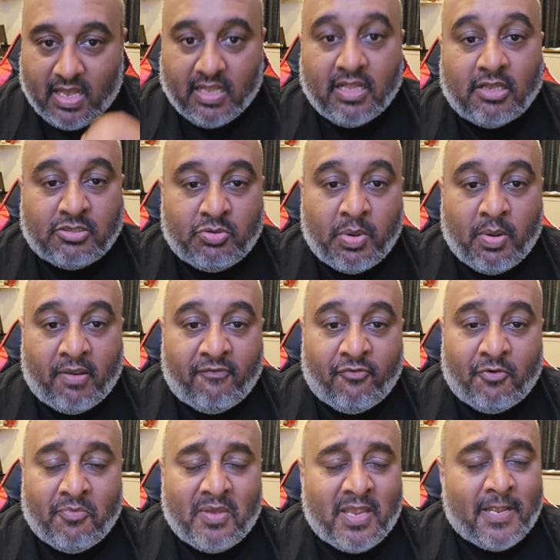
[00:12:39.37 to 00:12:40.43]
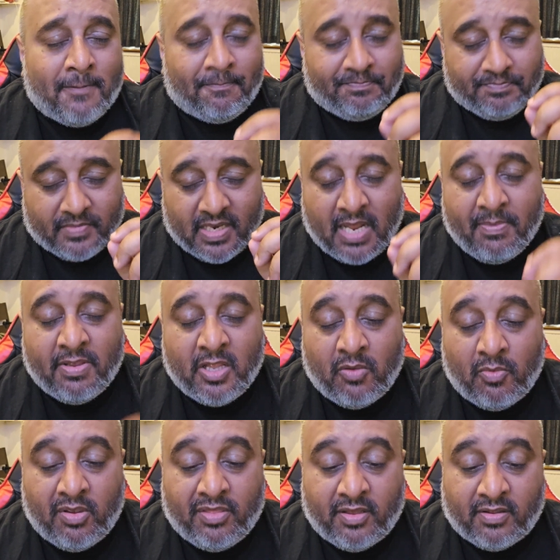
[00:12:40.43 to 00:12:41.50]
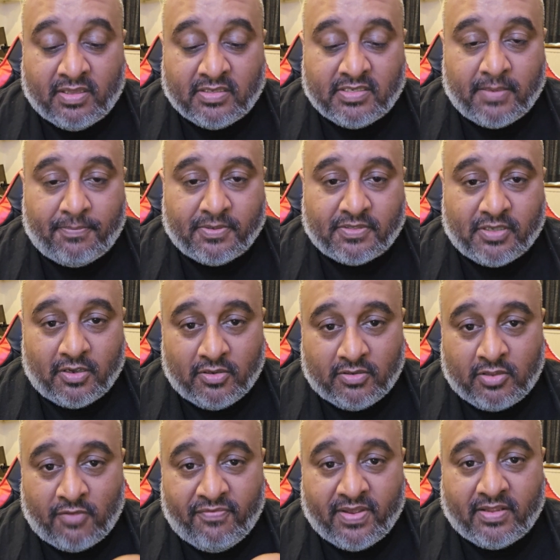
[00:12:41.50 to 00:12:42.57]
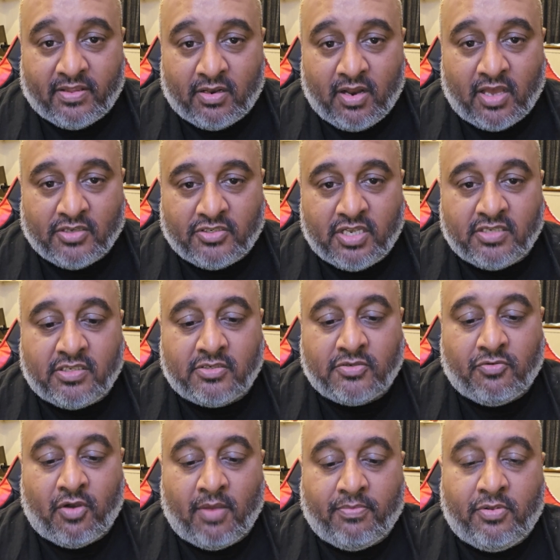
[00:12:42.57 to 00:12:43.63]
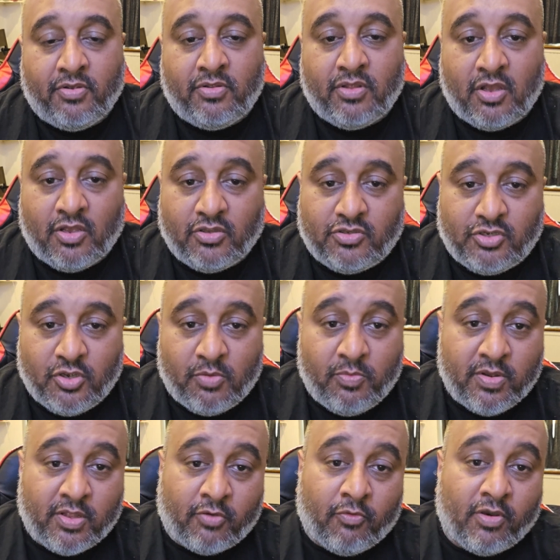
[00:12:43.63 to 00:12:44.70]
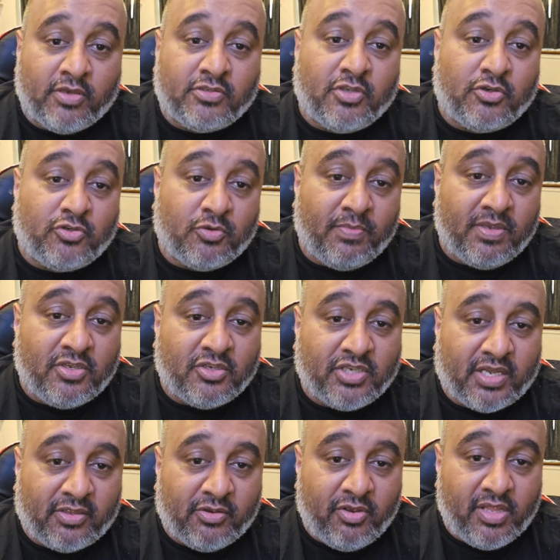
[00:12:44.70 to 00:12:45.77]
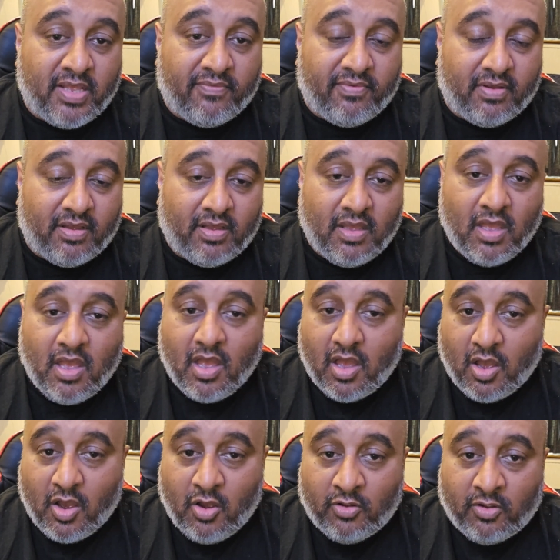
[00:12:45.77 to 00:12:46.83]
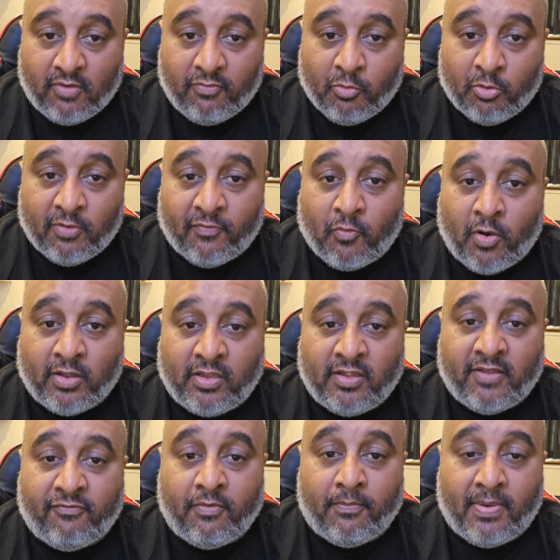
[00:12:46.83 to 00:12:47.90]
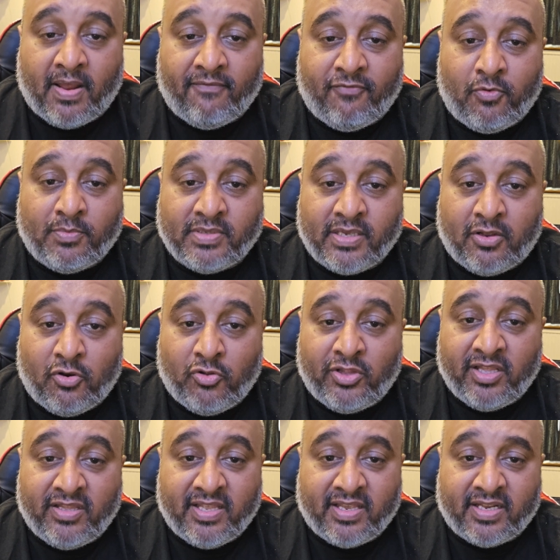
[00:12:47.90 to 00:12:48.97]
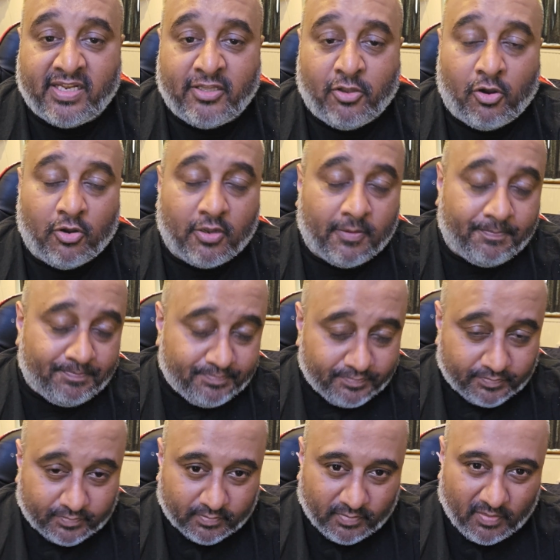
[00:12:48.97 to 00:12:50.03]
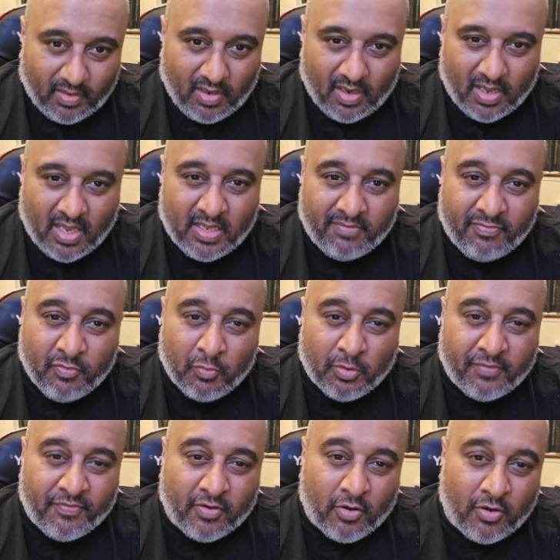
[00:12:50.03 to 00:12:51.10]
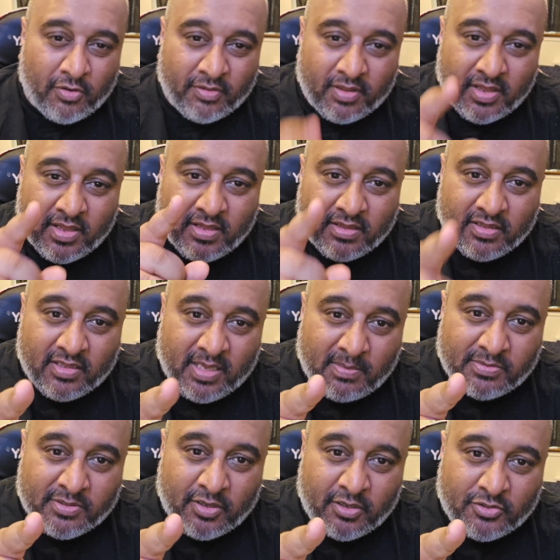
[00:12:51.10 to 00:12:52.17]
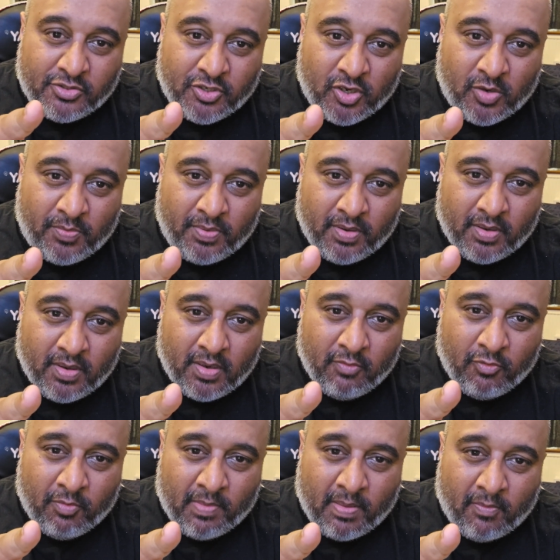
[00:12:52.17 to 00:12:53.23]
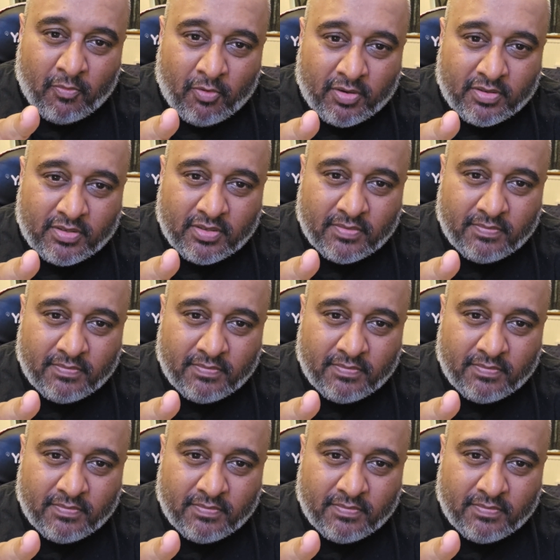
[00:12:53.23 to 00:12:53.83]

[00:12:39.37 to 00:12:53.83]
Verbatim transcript: Enough swearing from me. Let me know what you think of this episode. Don't forget to like, share, subscribe to NerdTube. We're the greatest social media channel you never heard of on a variety of different platforms, including Talk. And if you've already forgotten the name NerdTube, remember it.